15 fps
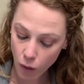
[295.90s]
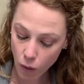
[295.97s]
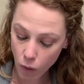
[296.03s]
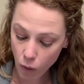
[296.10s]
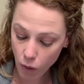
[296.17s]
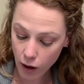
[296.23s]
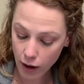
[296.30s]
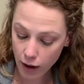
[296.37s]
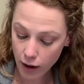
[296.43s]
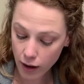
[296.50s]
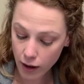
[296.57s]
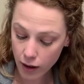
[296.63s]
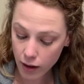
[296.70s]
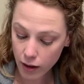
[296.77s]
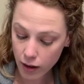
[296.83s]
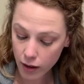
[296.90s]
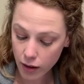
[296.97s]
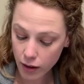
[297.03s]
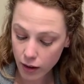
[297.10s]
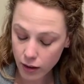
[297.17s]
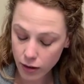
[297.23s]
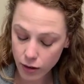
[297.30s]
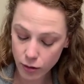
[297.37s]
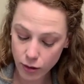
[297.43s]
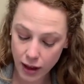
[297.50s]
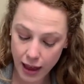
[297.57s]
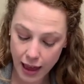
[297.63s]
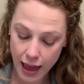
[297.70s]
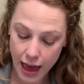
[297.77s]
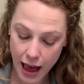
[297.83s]
or you
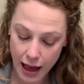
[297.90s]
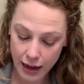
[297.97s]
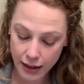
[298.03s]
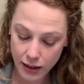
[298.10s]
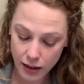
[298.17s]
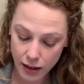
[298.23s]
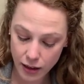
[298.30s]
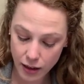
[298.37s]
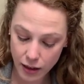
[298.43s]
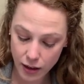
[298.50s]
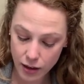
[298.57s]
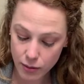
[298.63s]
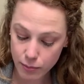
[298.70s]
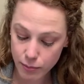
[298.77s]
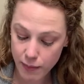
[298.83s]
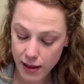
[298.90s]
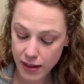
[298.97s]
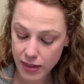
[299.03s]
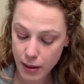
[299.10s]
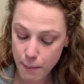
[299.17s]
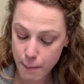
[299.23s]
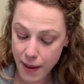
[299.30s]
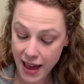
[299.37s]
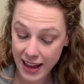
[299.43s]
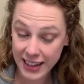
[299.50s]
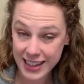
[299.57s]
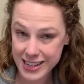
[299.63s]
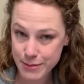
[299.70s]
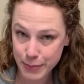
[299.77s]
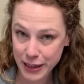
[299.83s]
can make them
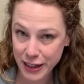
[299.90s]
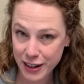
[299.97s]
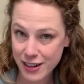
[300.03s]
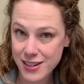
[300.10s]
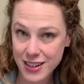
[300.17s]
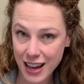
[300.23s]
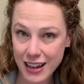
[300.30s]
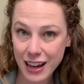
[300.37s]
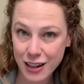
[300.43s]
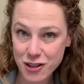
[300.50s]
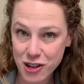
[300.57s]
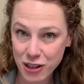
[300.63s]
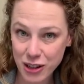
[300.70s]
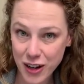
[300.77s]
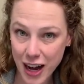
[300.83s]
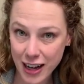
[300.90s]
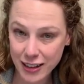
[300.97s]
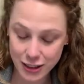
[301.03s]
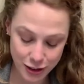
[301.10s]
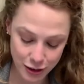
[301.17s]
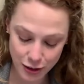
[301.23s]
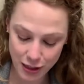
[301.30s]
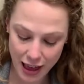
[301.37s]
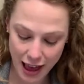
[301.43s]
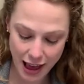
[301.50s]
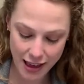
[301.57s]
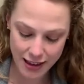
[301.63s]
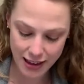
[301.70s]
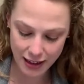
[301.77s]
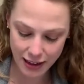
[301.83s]
penny spinners, and I'll show you how to do
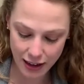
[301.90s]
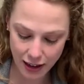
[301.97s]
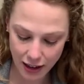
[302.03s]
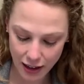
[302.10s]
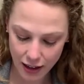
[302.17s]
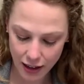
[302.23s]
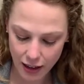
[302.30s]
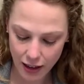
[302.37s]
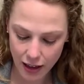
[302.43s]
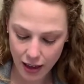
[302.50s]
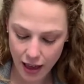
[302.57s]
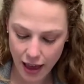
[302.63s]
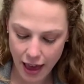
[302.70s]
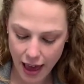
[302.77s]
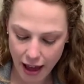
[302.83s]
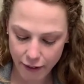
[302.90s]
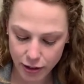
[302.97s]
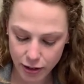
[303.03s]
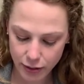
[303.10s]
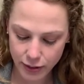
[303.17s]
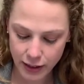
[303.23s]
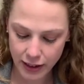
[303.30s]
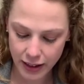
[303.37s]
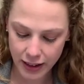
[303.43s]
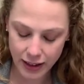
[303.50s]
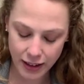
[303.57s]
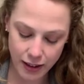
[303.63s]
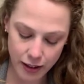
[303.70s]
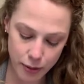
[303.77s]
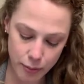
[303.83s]
that here after we